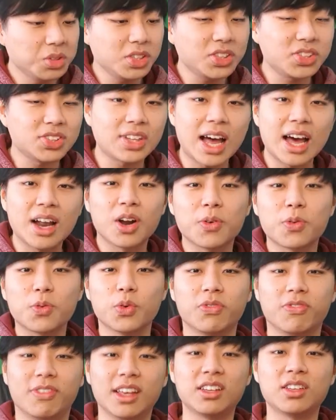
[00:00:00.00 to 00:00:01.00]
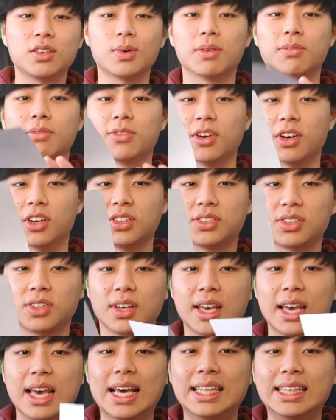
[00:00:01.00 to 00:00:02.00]
just start off with this one first.
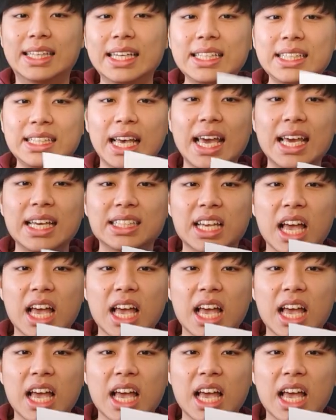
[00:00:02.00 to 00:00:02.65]
This is